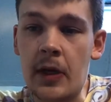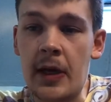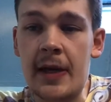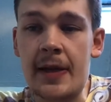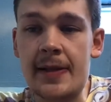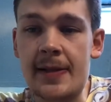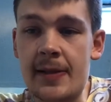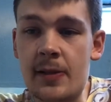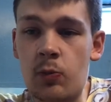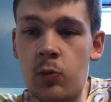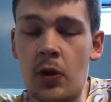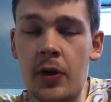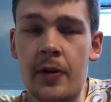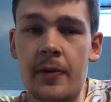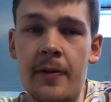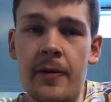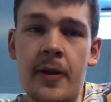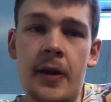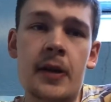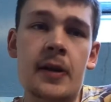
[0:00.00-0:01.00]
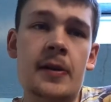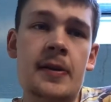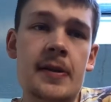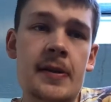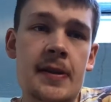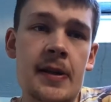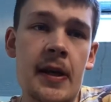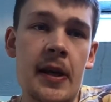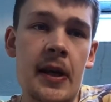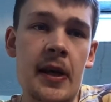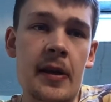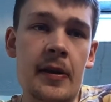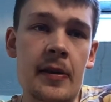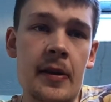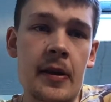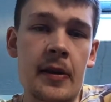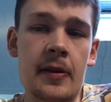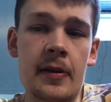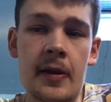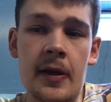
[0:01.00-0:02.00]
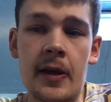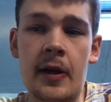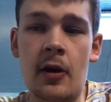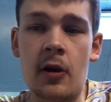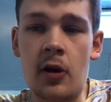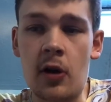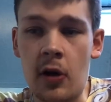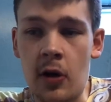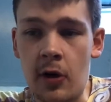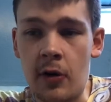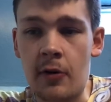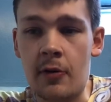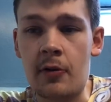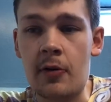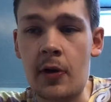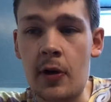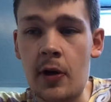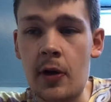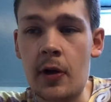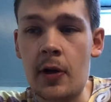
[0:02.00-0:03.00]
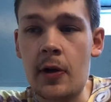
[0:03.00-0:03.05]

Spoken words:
it's one thing to say that they are